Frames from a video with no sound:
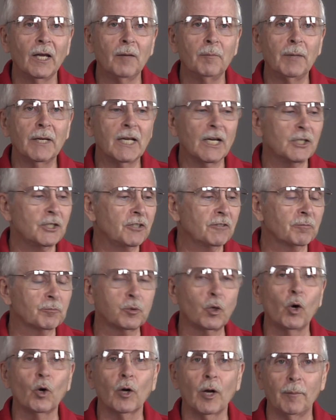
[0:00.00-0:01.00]
because you've
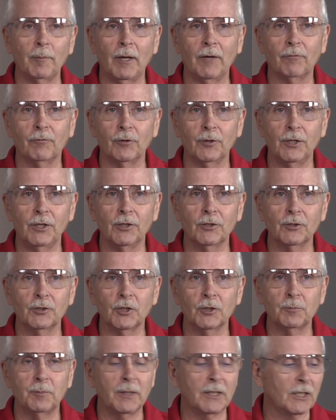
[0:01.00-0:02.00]
programmed that for years
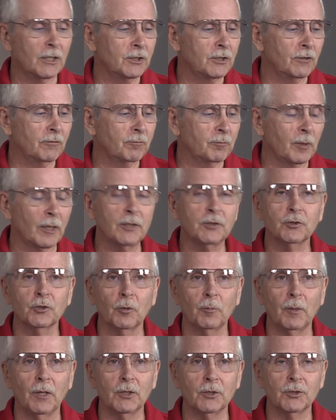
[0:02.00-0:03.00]
just because you've played so
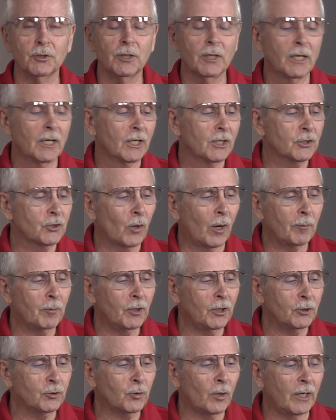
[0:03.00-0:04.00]
much. So I'm
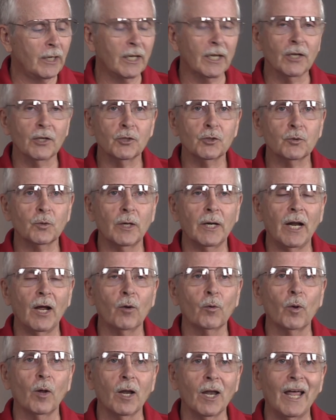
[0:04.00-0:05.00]
going to try to illustrate how
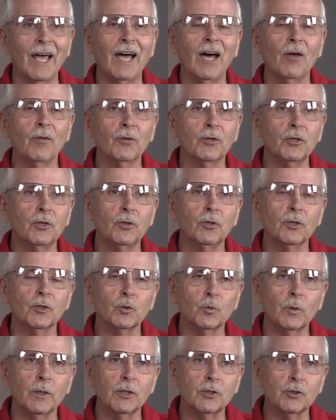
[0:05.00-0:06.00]
to allow the cue to
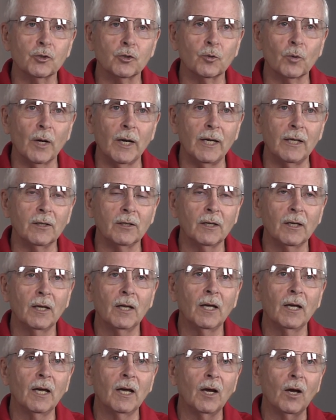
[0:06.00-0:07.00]
swing straight
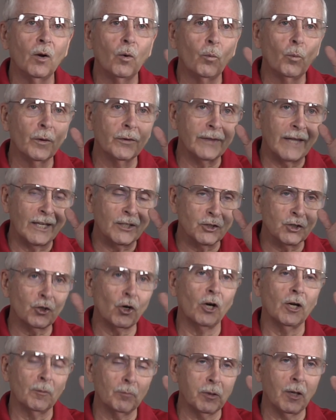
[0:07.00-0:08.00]
with that
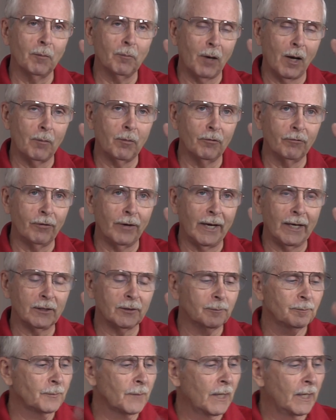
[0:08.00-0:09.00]
starting plumb bob
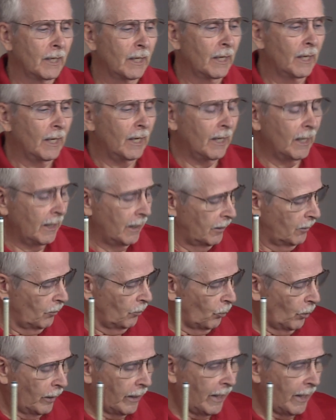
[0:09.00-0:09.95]
effect. What